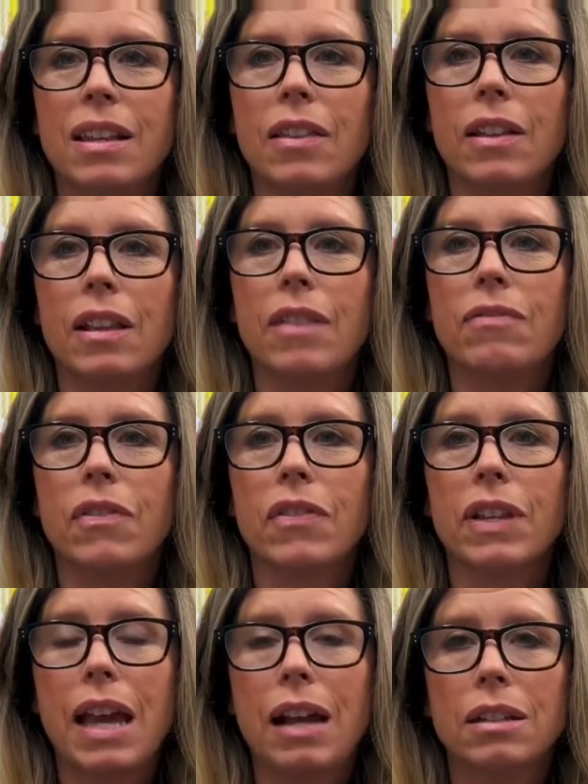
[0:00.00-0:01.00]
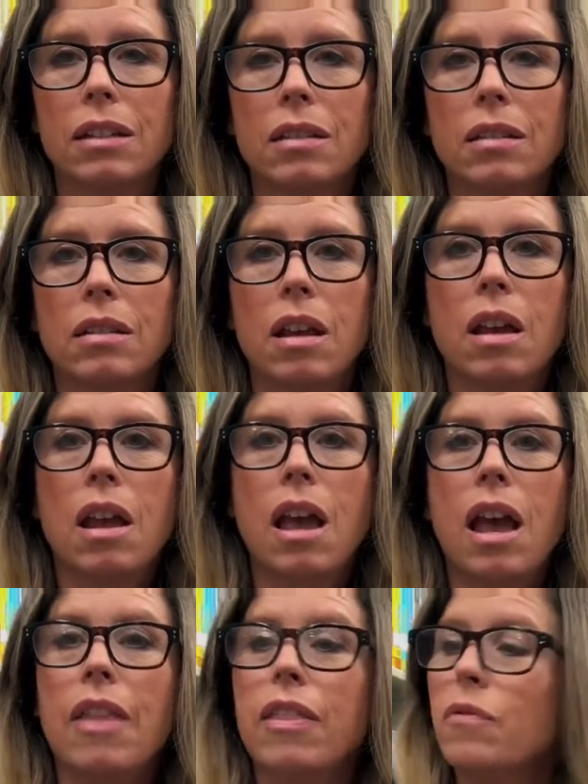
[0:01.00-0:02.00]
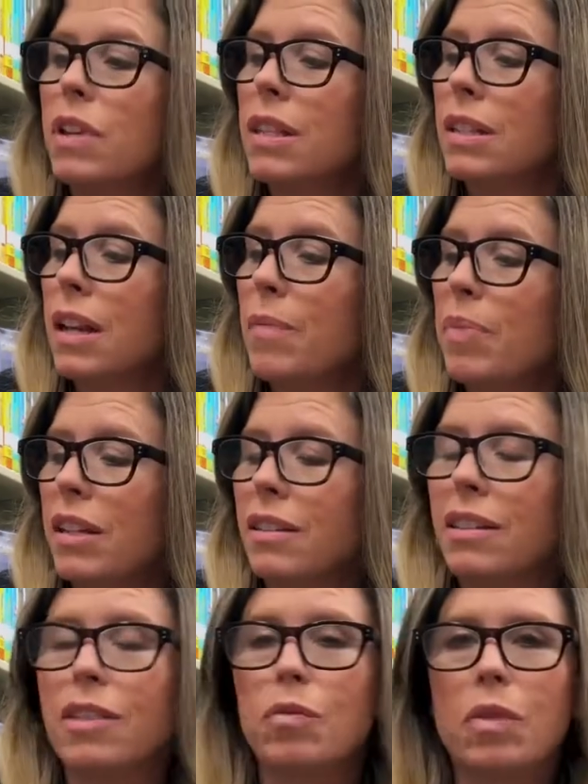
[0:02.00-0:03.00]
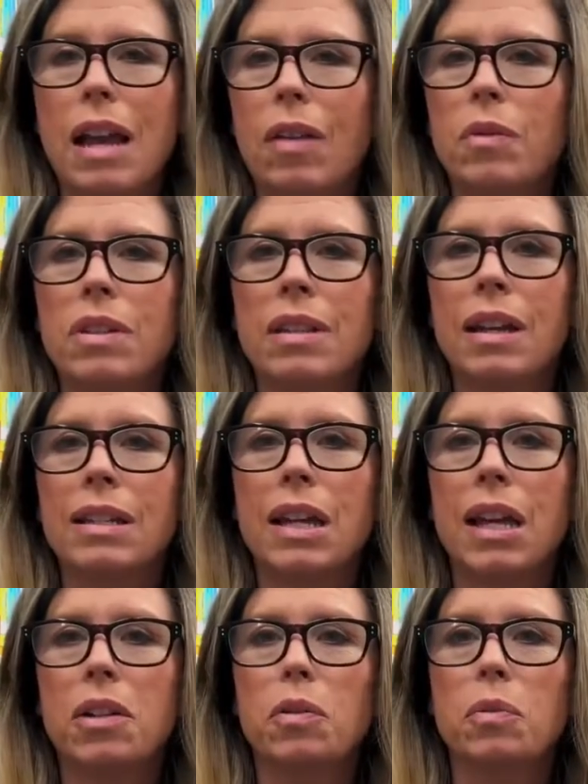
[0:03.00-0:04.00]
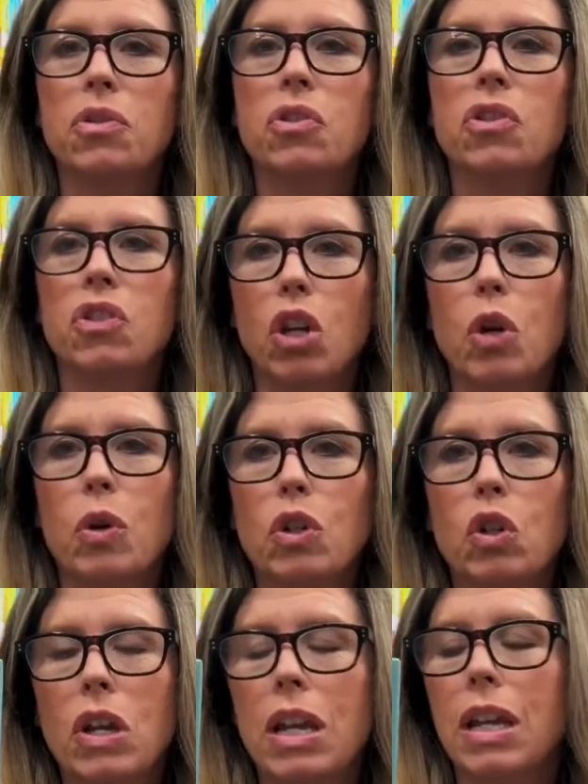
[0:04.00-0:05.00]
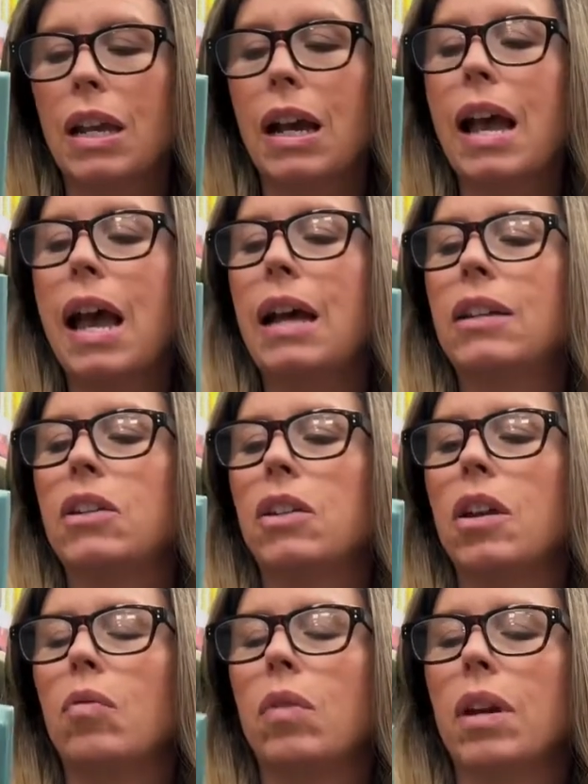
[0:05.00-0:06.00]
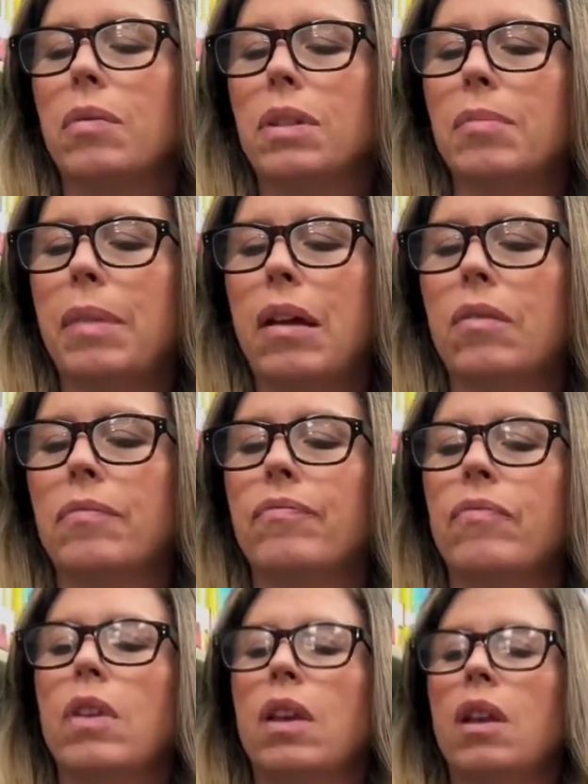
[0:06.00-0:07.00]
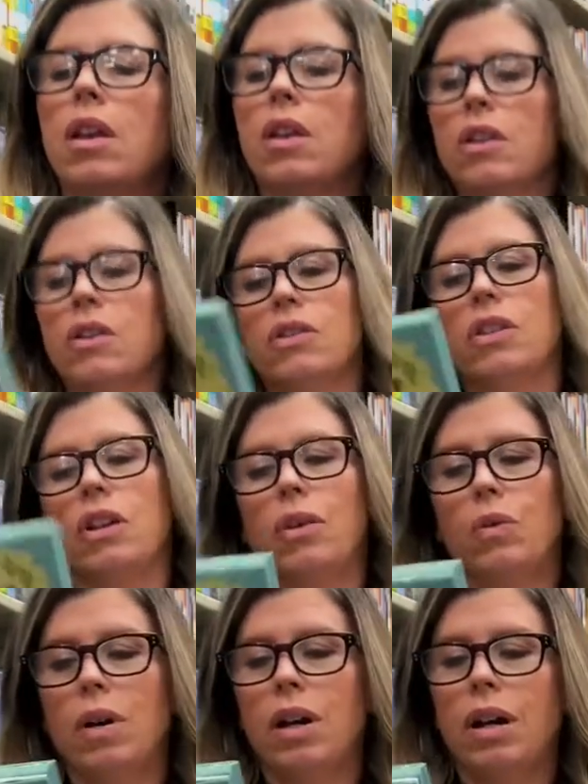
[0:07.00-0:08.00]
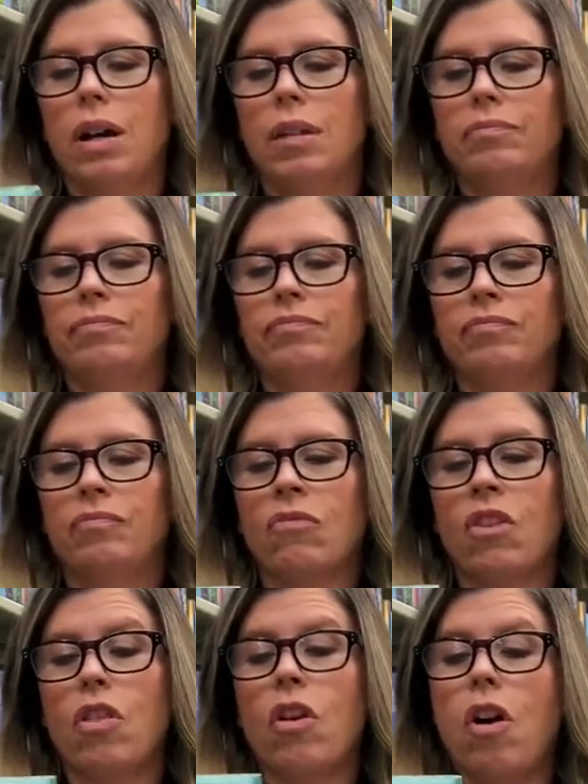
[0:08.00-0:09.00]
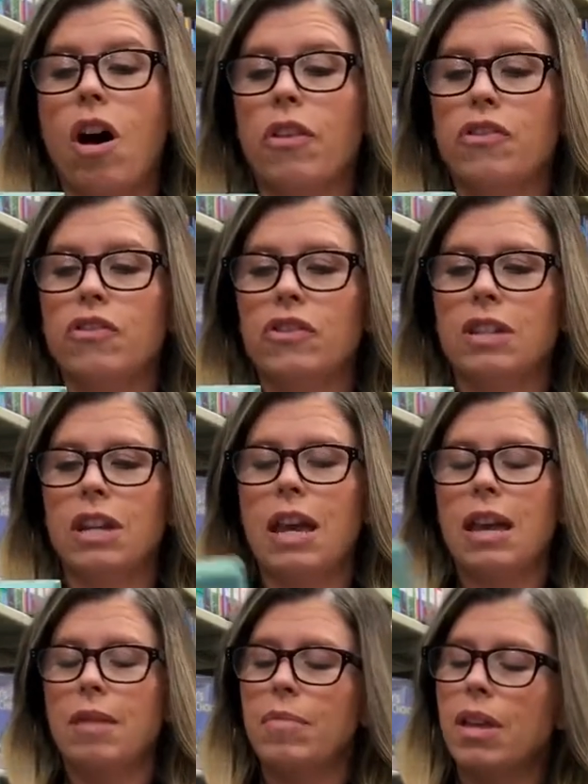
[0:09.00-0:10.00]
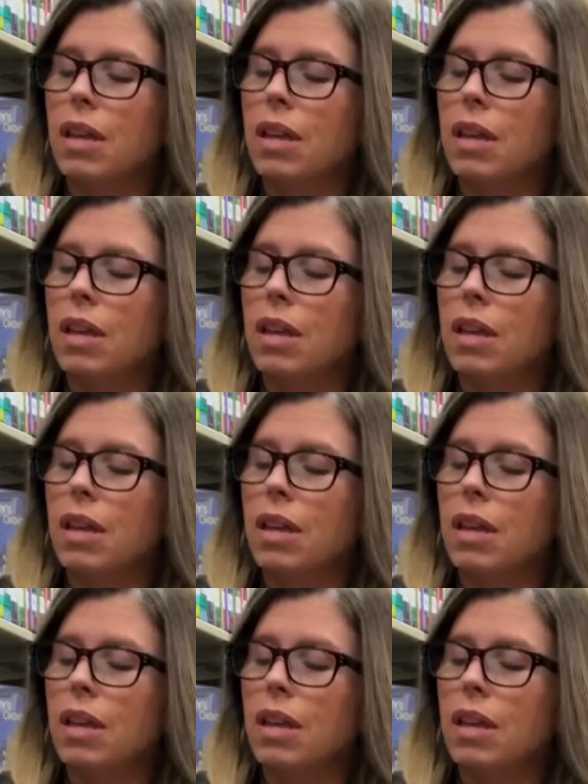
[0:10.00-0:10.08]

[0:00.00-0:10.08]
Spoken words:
in the Life of a Cactus. And the reason I picked this one out was that title was just so intriguing, I had to know what it was about. So, the author's name